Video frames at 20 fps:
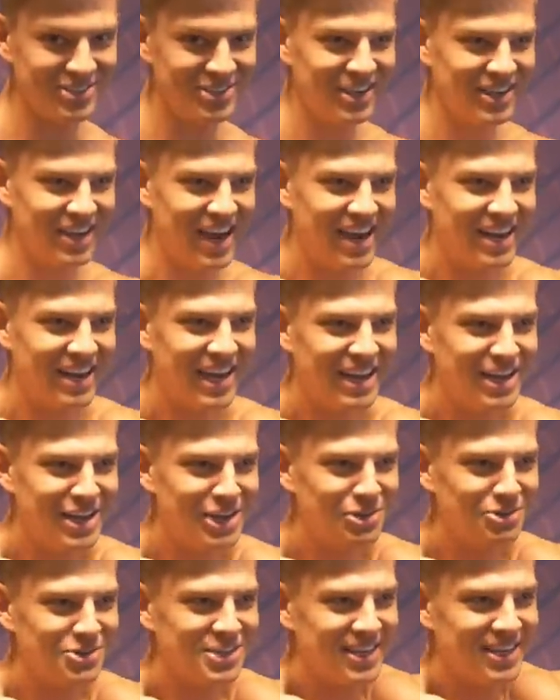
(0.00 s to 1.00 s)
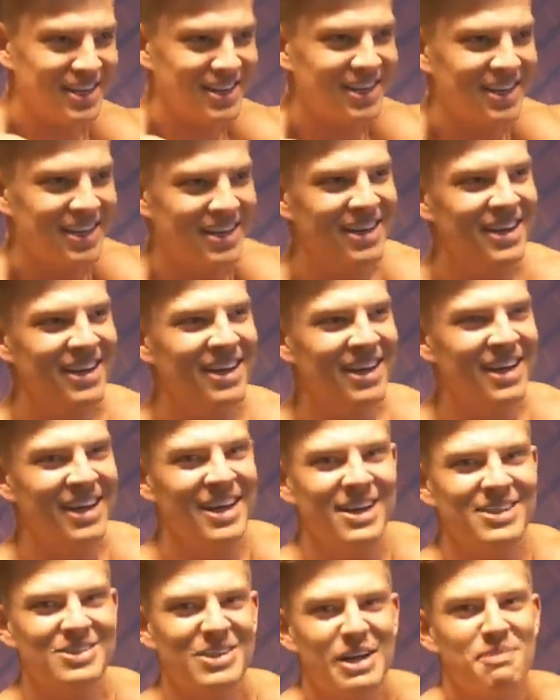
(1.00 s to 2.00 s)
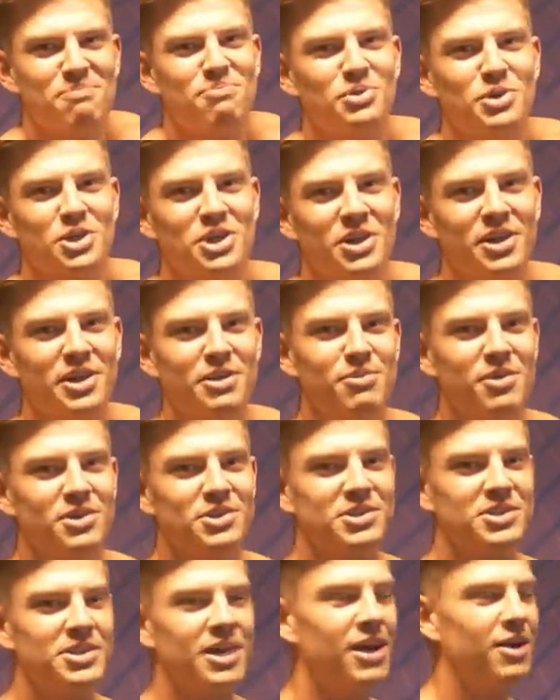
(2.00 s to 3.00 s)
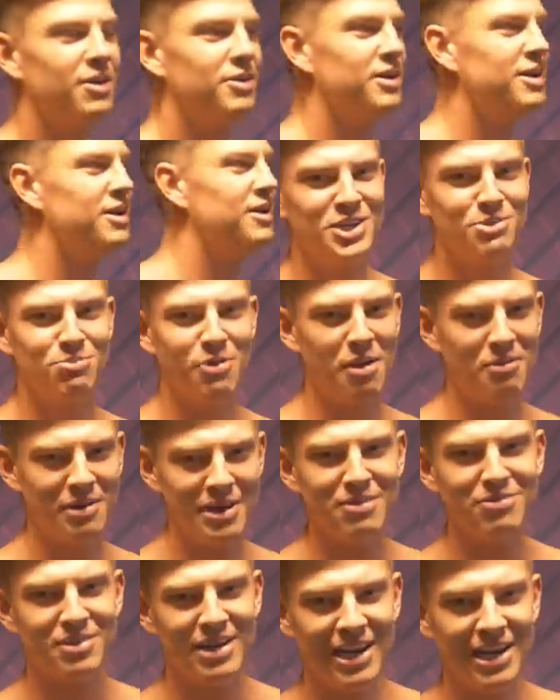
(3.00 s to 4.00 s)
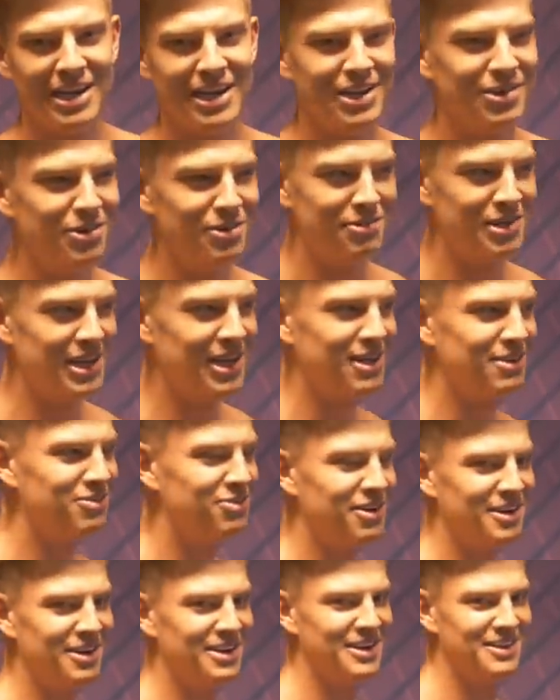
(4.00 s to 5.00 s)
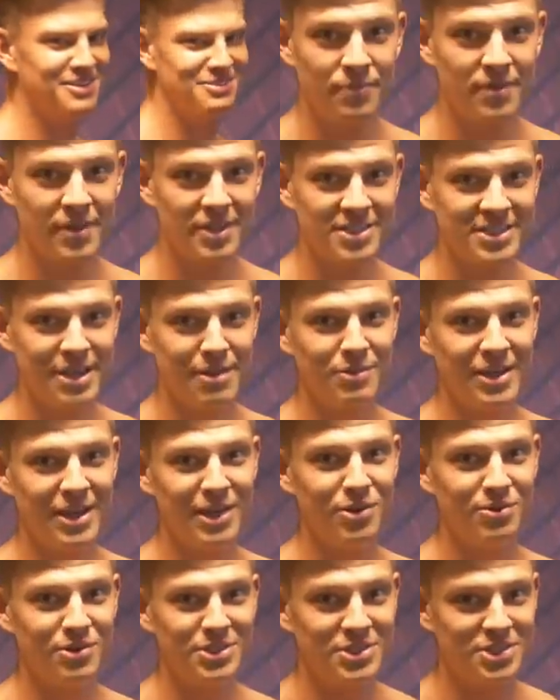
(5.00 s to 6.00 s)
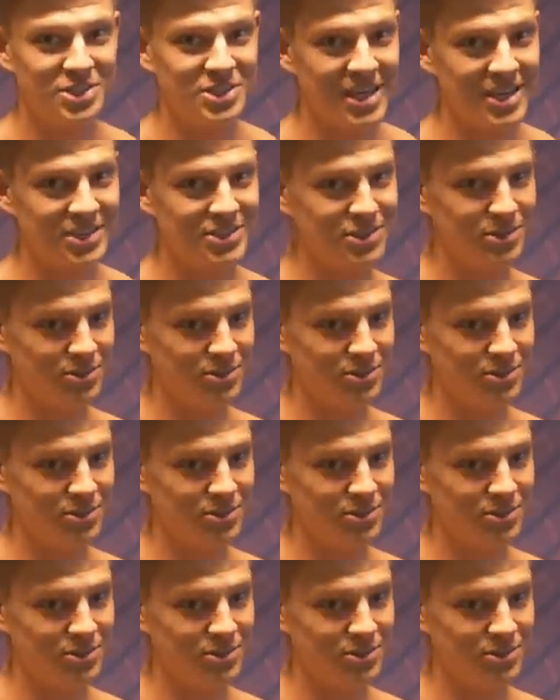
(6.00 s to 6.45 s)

So you kind of like use it to like push all the muscles out. It's probably even illegal to like, fuck it. Same thing you do with your chest.